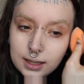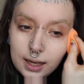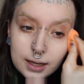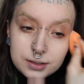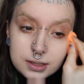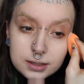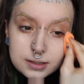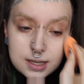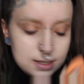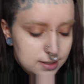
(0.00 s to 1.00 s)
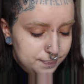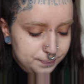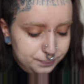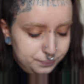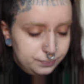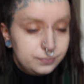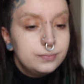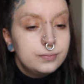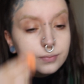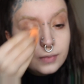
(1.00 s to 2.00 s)
I actually look dead.
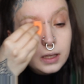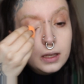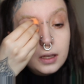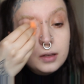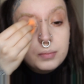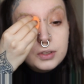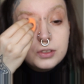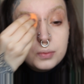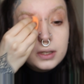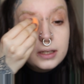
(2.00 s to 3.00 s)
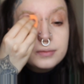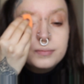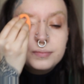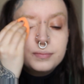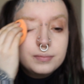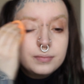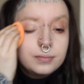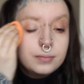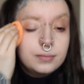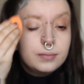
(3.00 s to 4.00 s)
But just wait.
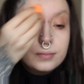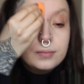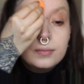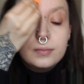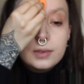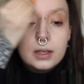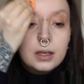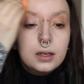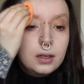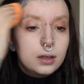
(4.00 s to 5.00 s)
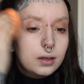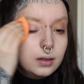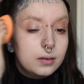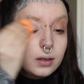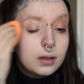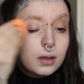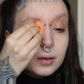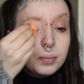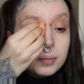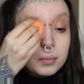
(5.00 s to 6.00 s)
I'm gonna
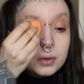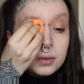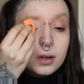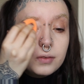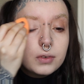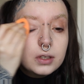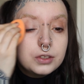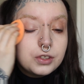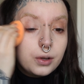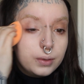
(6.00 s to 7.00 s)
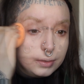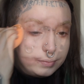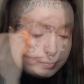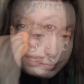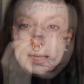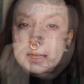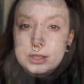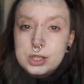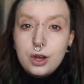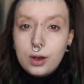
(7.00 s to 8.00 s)
get a bit more coverage going. I can
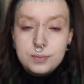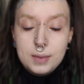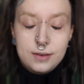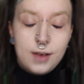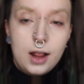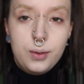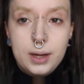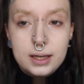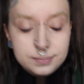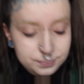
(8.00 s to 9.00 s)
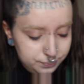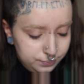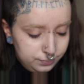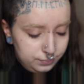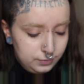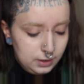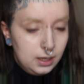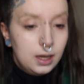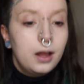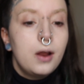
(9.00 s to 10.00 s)
literally go as me for Halloween.
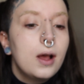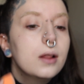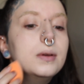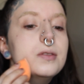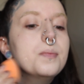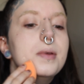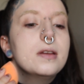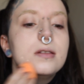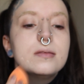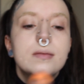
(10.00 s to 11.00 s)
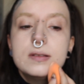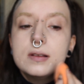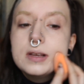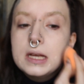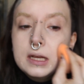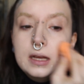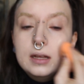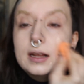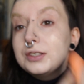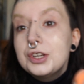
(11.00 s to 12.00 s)
I know Halloween's been
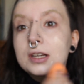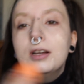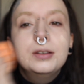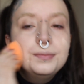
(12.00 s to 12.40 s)
next year.